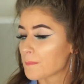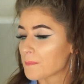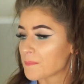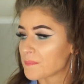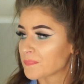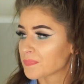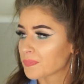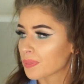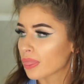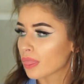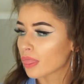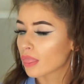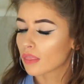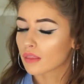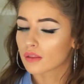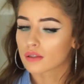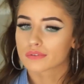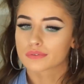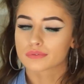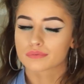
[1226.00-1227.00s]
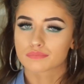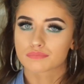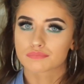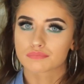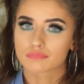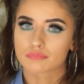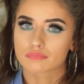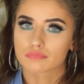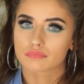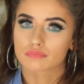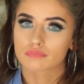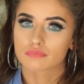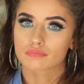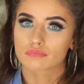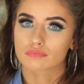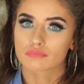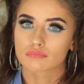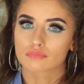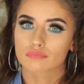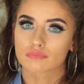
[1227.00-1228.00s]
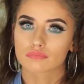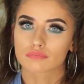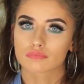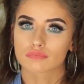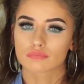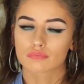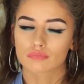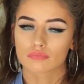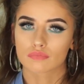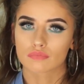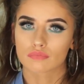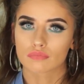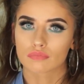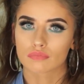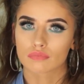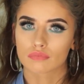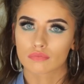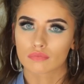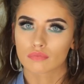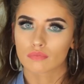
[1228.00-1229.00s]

[no speech]